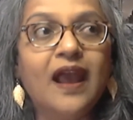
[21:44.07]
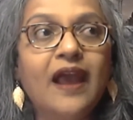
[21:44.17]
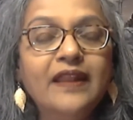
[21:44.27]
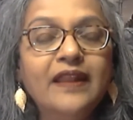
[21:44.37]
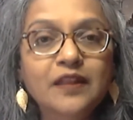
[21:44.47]

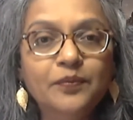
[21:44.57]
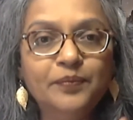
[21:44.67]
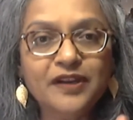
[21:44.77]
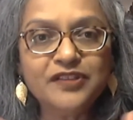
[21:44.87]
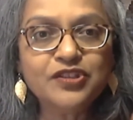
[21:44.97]
and in the
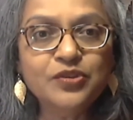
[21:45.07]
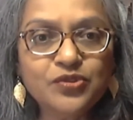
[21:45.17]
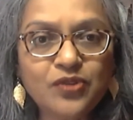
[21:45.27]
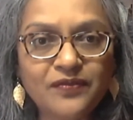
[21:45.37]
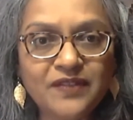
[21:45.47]

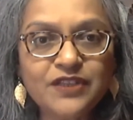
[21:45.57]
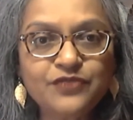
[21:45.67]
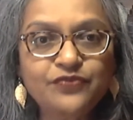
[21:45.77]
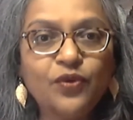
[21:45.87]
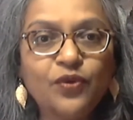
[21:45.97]
pursuit of
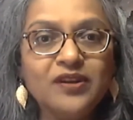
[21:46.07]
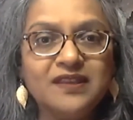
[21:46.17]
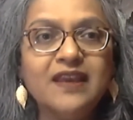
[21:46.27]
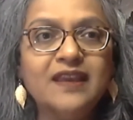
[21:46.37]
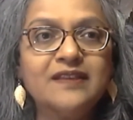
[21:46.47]
these four
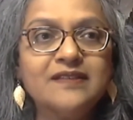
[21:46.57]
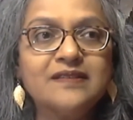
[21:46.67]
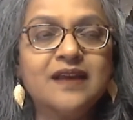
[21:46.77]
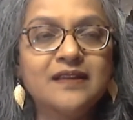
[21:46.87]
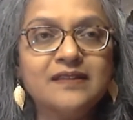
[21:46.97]

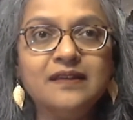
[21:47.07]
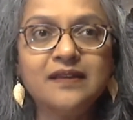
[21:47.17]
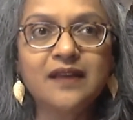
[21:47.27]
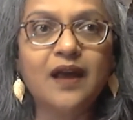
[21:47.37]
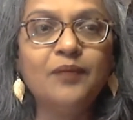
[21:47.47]
things artha
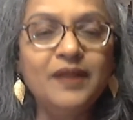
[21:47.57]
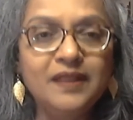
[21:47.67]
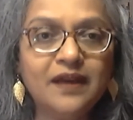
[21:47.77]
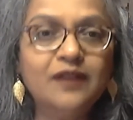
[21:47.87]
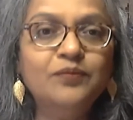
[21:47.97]
kama
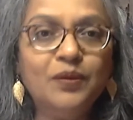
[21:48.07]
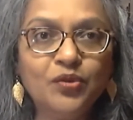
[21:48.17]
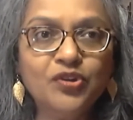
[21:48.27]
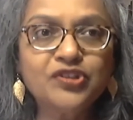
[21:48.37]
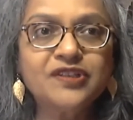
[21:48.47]
dharma
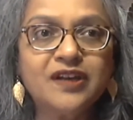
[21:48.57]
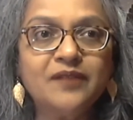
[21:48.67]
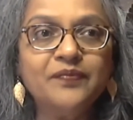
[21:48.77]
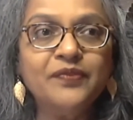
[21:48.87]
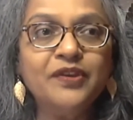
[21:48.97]
moksha
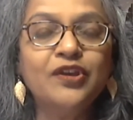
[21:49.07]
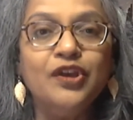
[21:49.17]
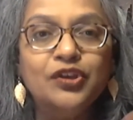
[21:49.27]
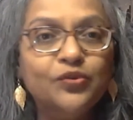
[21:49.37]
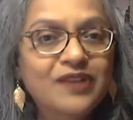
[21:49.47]

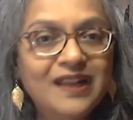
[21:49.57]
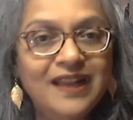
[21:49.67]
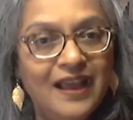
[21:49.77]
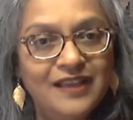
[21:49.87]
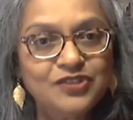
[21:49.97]
you
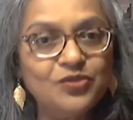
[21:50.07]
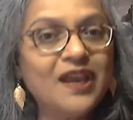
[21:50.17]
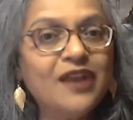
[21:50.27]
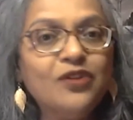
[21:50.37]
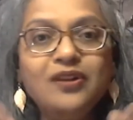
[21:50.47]
realize you
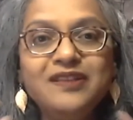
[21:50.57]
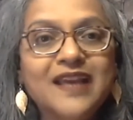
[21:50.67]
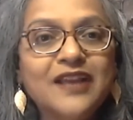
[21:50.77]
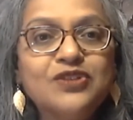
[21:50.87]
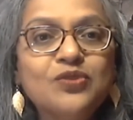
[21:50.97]
cannot
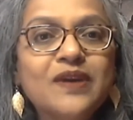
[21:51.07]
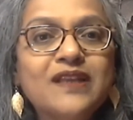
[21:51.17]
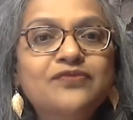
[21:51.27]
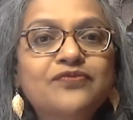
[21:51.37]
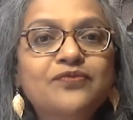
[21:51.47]
get to
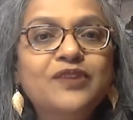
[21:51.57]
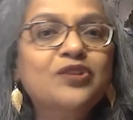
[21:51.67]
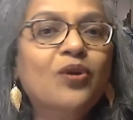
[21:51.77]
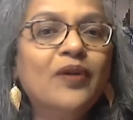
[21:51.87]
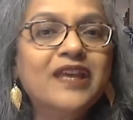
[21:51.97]
it
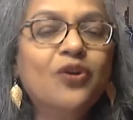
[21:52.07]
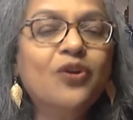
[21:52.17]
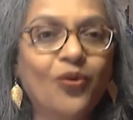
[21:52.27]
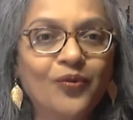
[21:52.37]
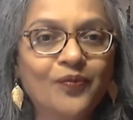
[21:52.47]
with your ego